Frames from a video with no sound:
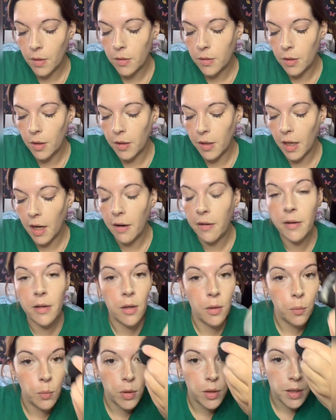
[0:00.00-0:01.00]
So carrying
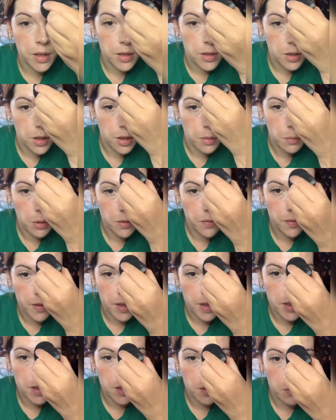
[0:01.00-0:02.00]
on with this side of my
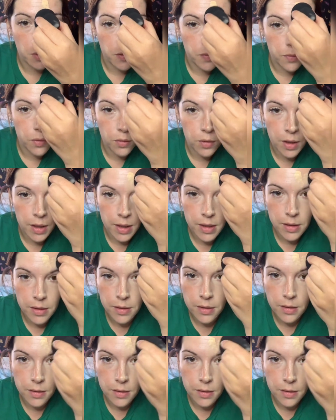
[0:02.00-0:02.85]
face and my forehead.